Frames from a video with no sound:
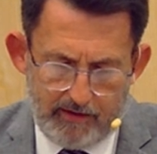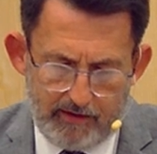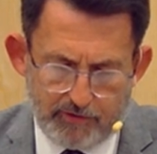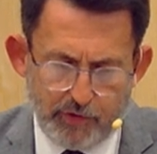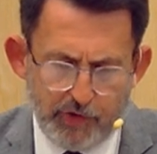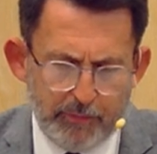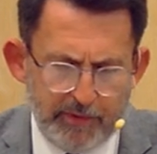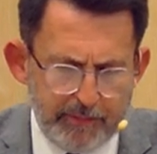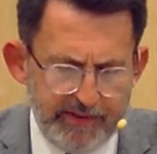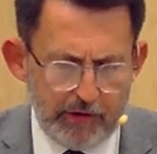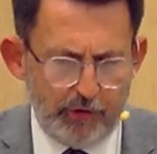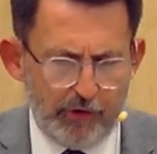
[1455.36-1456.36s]
So there would have
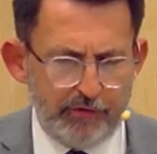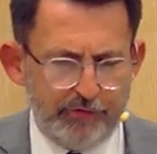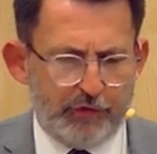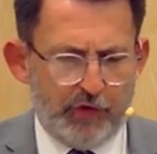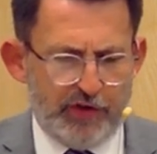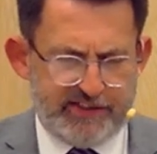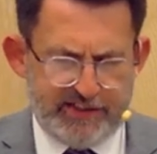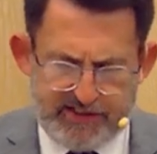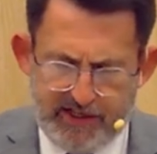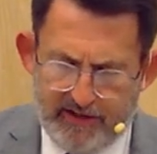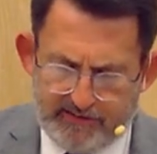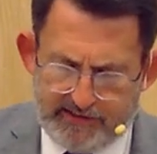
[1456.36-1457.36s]
been a lot of voices
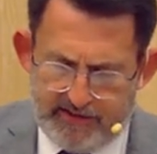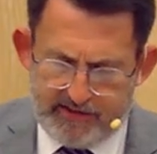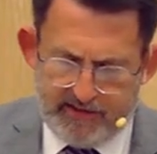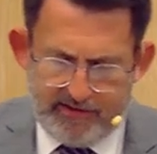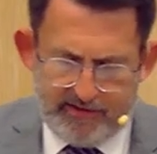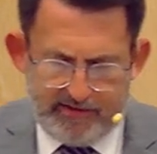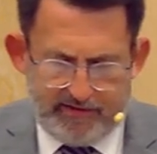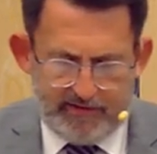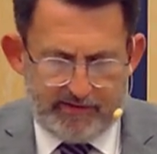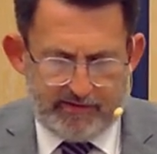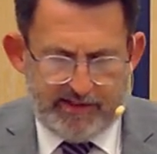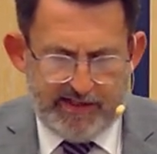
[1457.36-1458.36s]
that
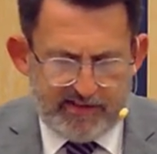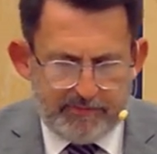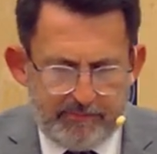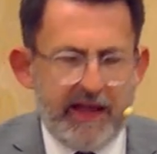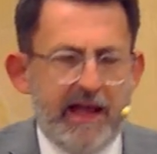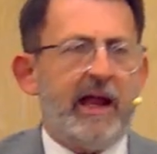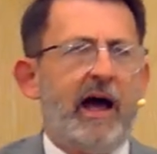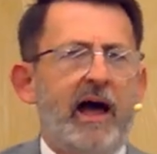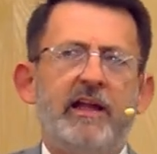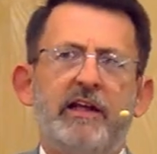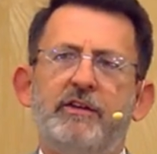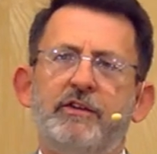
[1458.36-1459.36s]
these men
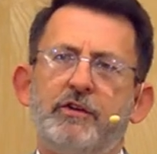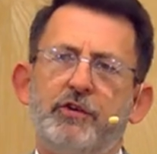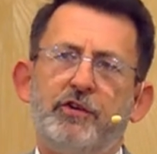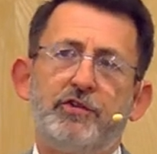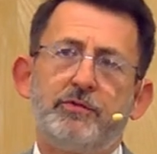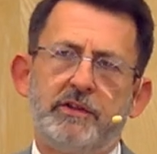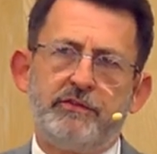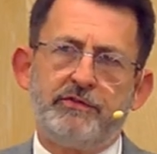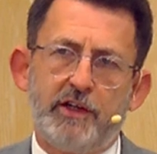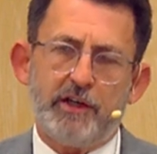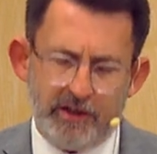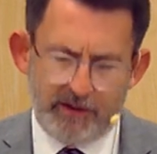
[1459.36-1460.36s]
hanging on the cross would have
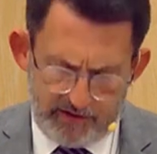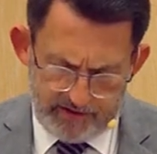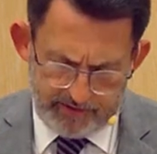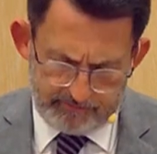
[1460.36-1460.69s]
heard